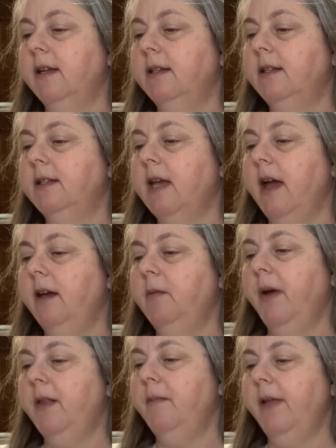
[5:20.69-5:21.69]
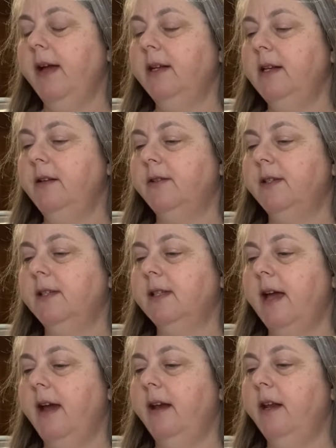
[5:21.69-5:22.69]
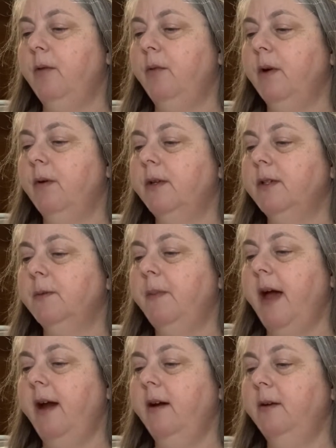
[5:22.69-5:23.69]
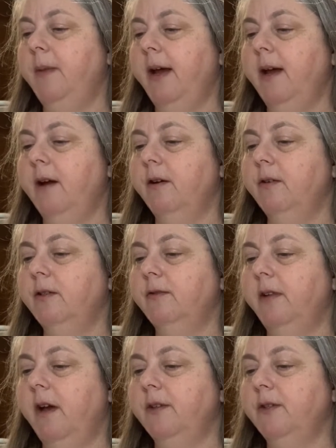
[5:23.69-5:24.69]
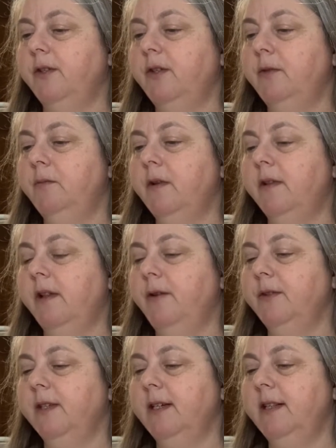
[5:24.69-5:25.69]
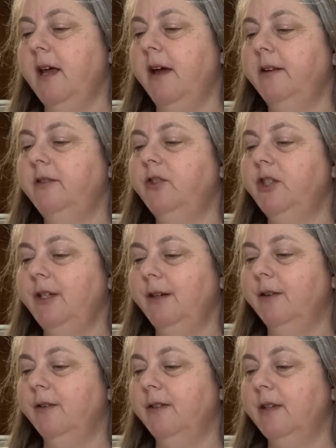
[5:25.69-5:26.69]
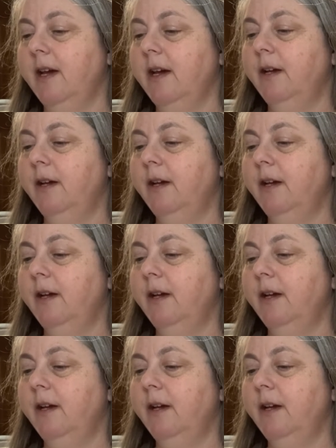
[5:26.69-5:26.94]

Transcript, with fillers: Designed by the Black Needle Society, we were inspired by Erin's floss tube closing line, Cheers,